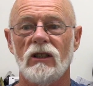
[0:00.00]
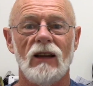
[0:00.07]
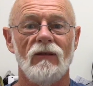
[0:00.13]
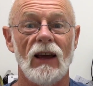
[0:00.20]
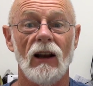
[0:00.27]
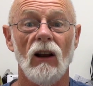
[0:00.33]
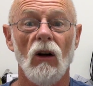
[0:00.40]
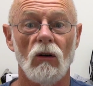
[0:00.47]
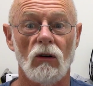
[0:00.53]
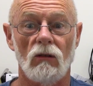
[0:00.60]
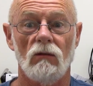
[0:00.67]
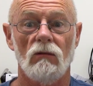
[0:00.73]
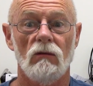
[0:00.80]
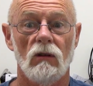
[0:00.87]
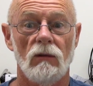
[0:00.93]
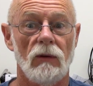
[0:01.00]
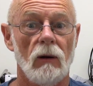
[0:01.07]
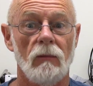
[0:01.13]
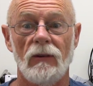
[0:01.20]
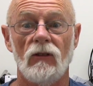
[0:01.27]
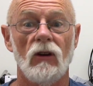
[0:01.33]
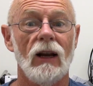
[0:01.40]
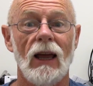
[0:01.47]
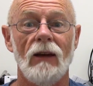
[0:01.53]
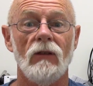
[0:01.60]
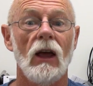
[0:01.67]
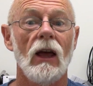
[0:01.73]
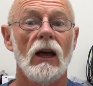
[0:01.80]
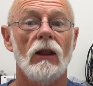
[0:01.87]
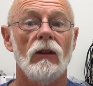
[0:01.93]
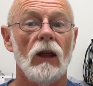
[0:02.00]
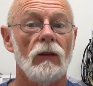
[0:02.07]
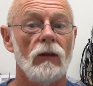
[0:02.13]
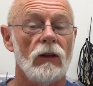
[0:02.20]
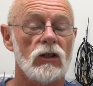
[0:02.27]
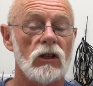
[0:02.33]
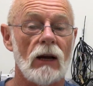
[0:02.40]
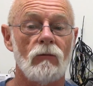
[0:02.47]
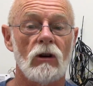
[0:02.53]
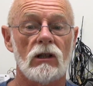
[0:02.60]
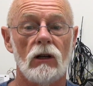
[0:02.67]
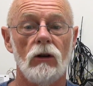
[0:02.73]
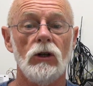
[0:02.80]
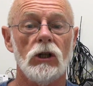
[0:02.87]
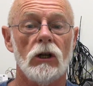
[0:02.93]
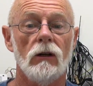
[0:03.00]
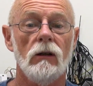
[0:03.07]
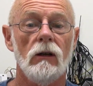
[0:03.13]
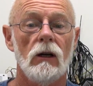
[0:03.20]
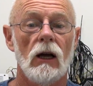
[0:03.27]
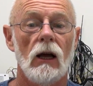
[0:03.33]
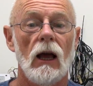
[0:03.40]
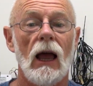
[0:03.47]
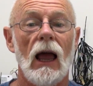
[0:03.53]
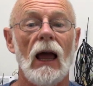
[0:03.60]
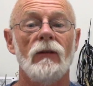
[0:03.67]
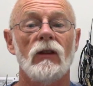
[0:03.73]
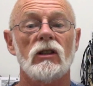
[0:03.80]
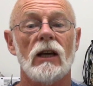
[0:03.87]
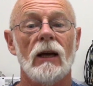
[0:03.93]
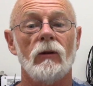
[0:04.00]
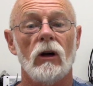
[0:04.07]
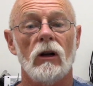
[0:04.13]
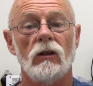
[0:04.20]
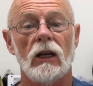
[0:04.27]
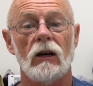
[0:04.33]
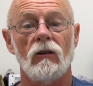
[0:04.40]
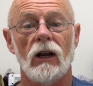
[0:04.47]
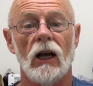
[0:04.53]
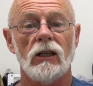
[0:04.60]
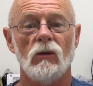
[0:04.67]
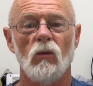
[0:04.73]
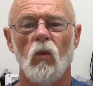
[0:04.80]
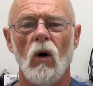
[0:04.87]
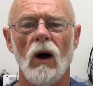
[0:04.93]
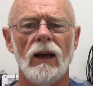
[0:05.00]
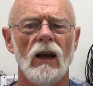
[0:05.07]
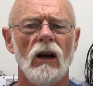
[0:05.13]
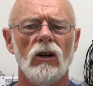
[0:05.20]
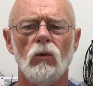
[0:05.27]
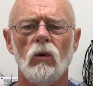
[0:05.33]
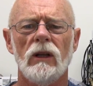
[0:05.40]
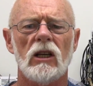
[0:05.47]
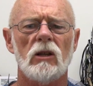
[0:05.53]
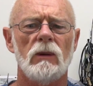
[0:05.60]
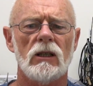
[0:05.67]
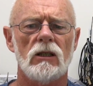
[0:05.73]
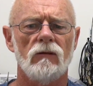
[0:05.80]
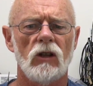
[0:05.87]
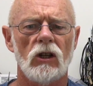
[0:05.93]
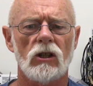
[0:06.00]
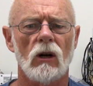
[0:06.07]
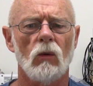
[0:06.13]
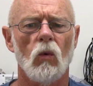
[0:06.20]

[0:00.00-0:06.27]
have analog? And if you're going to have the same resolution and the same kind of degradation, why go to all the expensive digital?